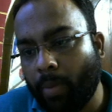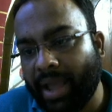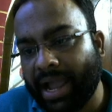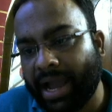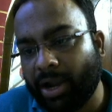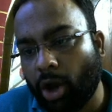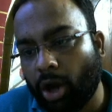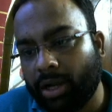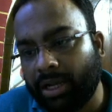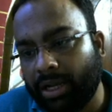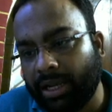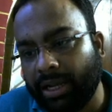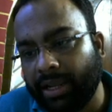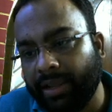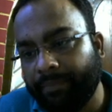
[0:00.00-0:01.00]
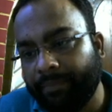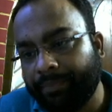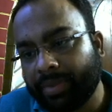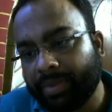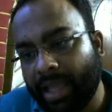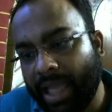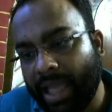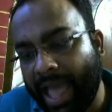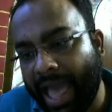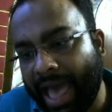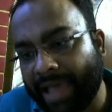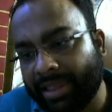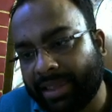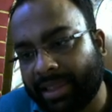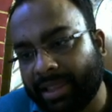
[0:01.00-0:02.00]
naught t
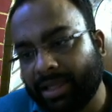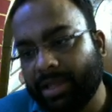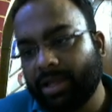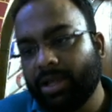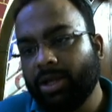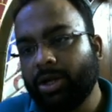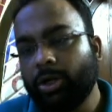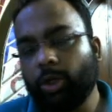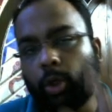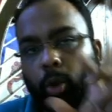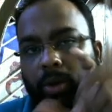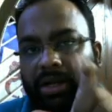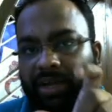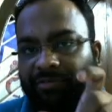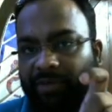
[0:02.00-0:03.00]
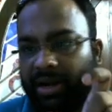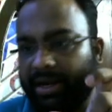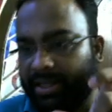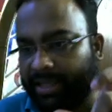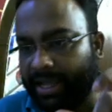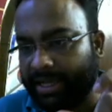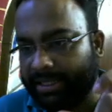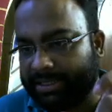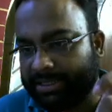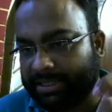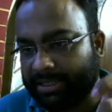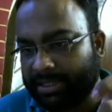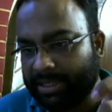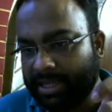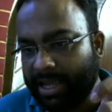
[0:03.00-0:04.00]
as two different things.
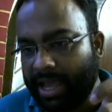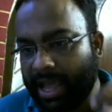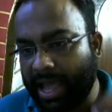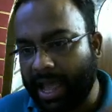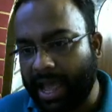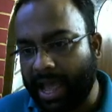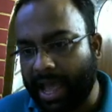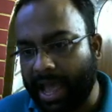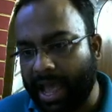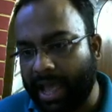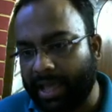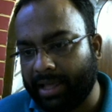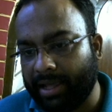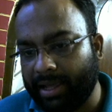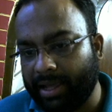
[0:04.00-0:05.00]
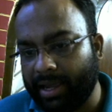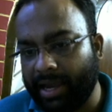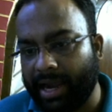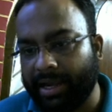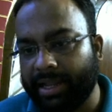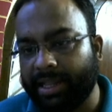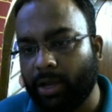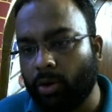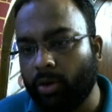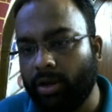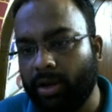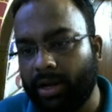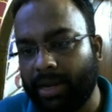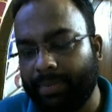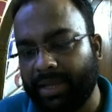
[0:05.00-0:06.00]
Under the
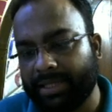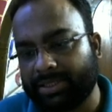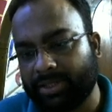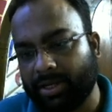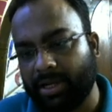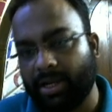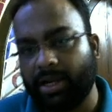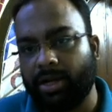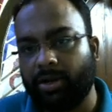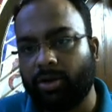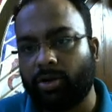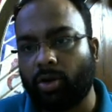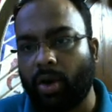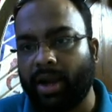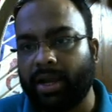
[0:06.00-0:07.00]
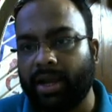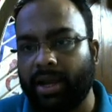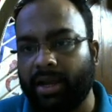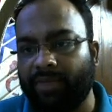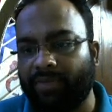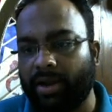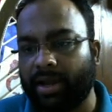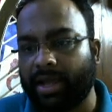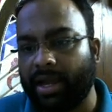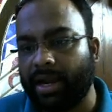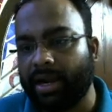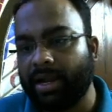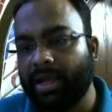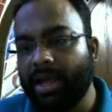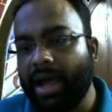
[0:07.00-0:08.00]
hood, let me just draw it in a different
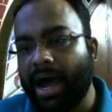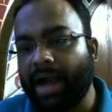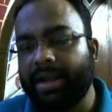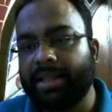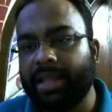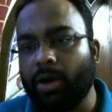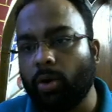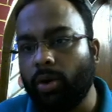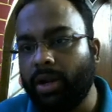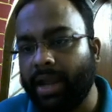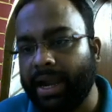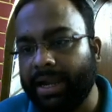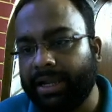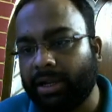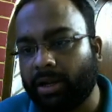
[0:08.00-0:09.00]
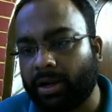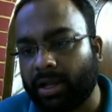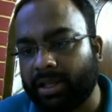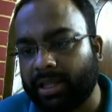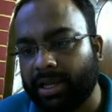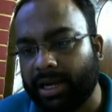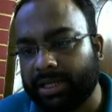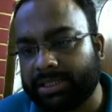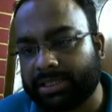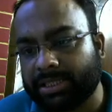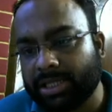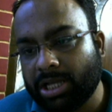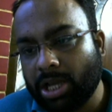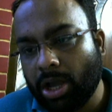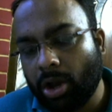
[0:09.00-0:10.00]
color. Under the hood, it considers
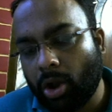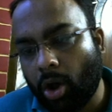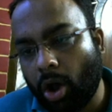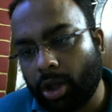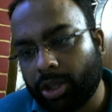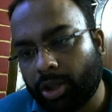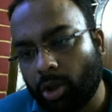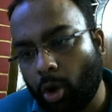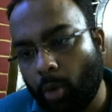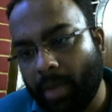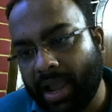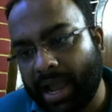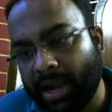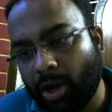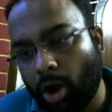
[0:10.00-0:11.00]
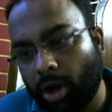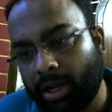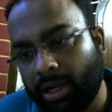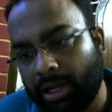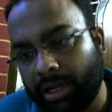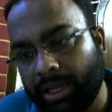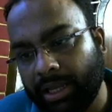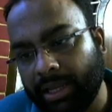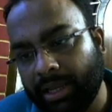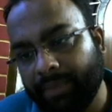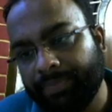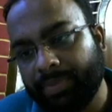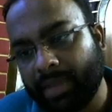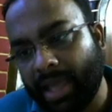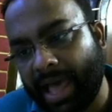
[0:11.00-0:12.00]
cos omega naught t
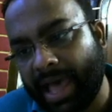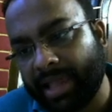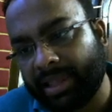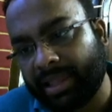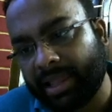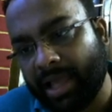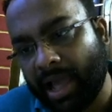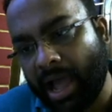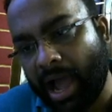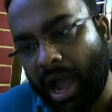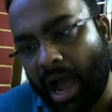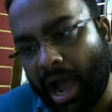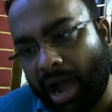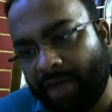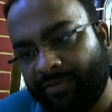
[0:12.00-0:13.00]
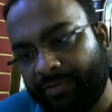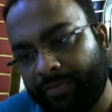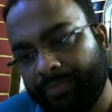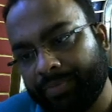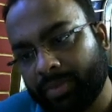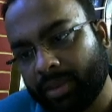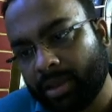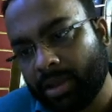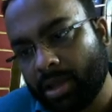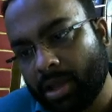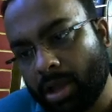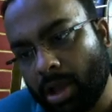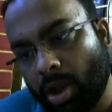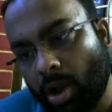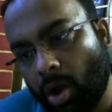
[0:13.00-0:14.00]
as half
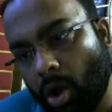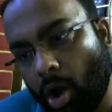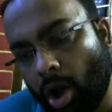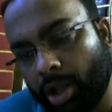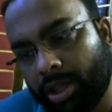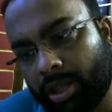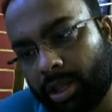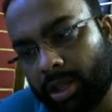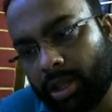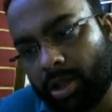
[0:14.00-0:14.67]
cos